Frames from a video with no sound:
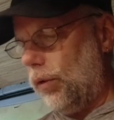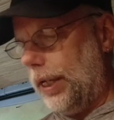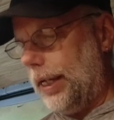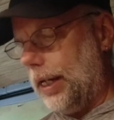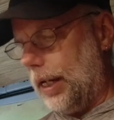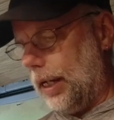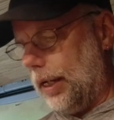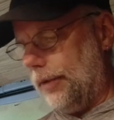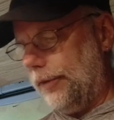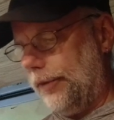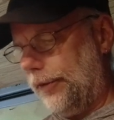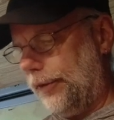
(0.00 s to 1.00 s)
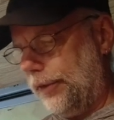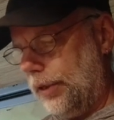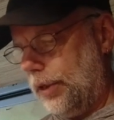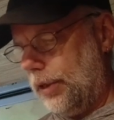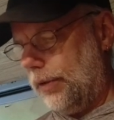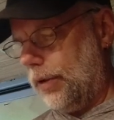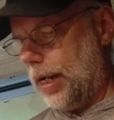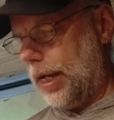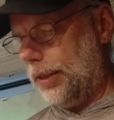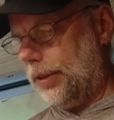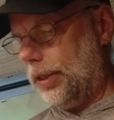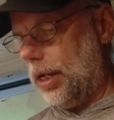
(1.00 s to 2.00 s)
rid of,
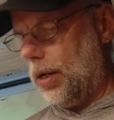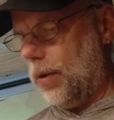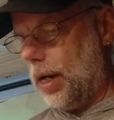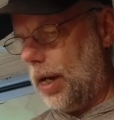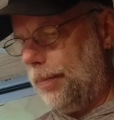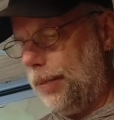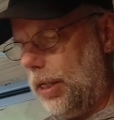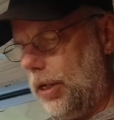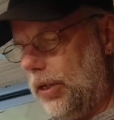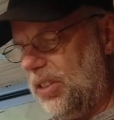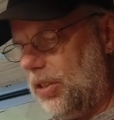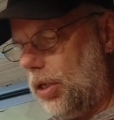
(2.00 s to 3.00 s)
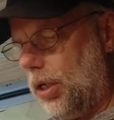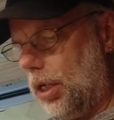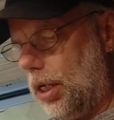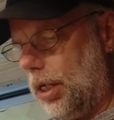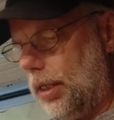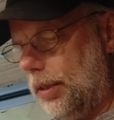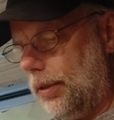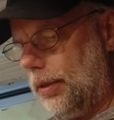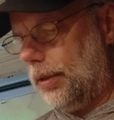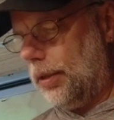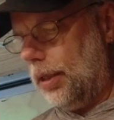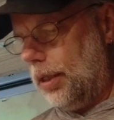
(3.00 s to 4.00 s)
right? So up here is
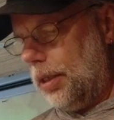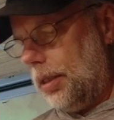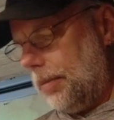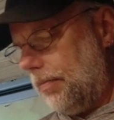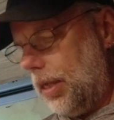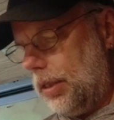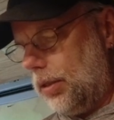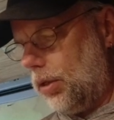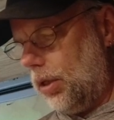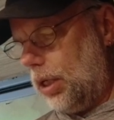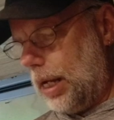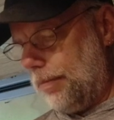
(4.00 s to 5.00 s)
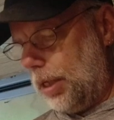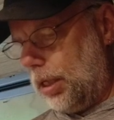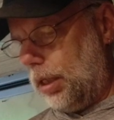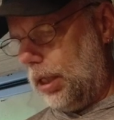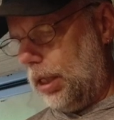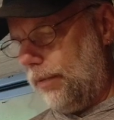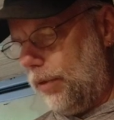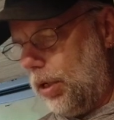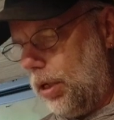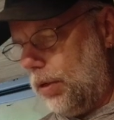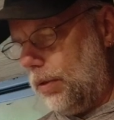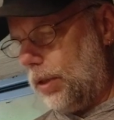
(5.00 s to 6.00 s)
gauze. That's good. I'm going to leave
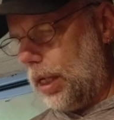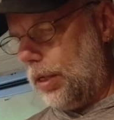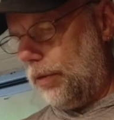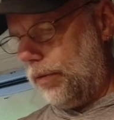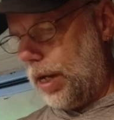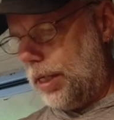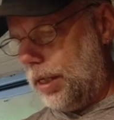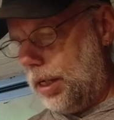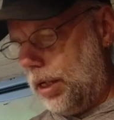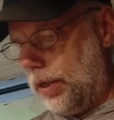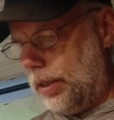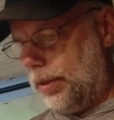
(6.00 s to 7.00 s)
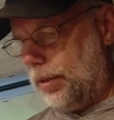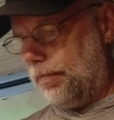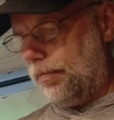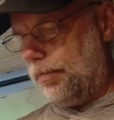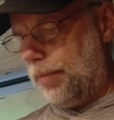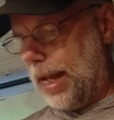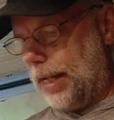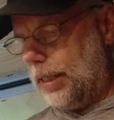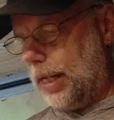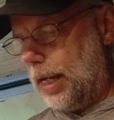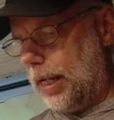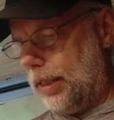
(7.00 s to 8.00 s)
those. And right here is
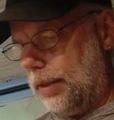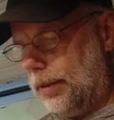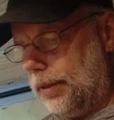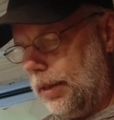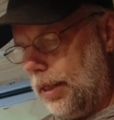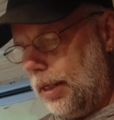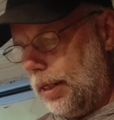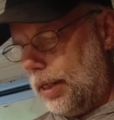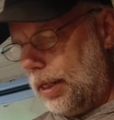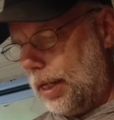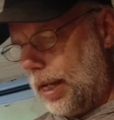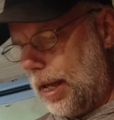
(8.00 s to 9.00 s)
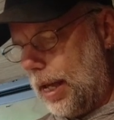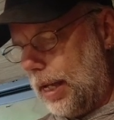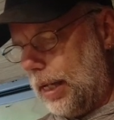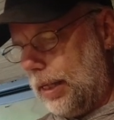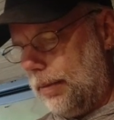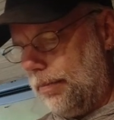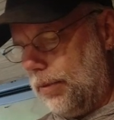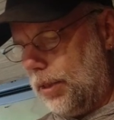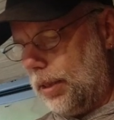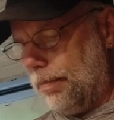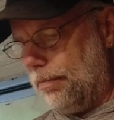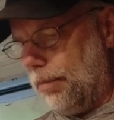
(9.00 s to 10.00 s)
Band-Aids and
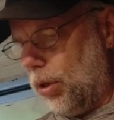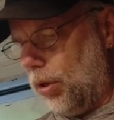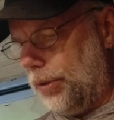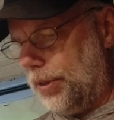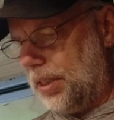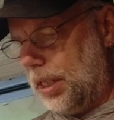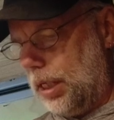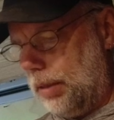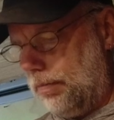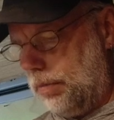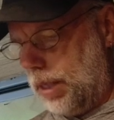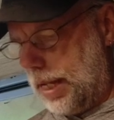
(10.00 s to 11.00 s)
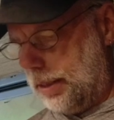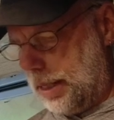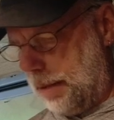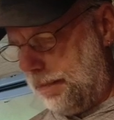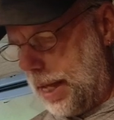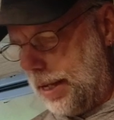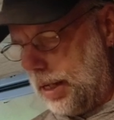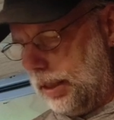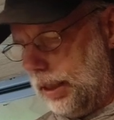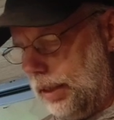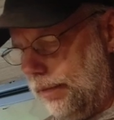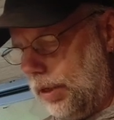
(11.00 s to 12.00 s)
some moleskin. That's not bad. I'll
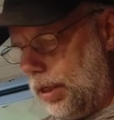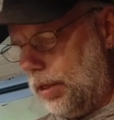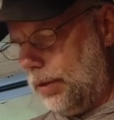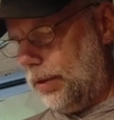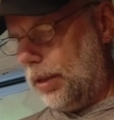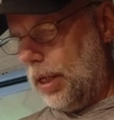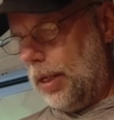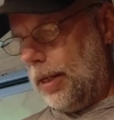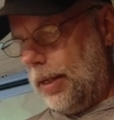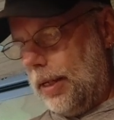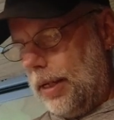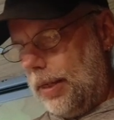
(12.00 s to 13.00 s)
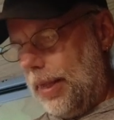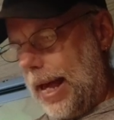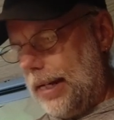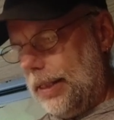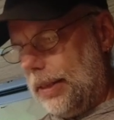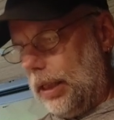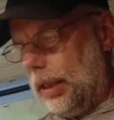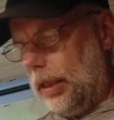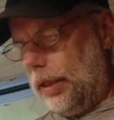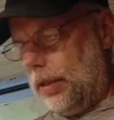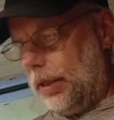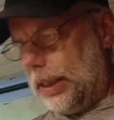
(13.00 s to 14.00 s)
leave those. That is a
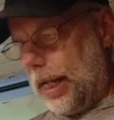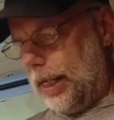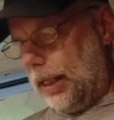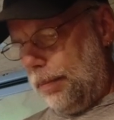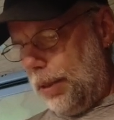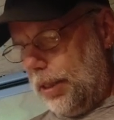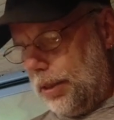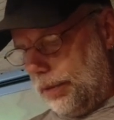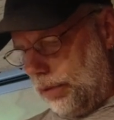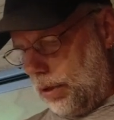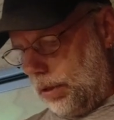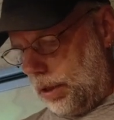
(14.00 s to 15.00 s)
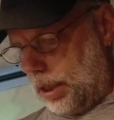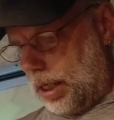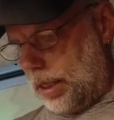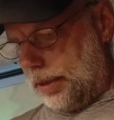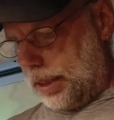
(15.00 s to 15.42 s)
little tiny piece of roller gauze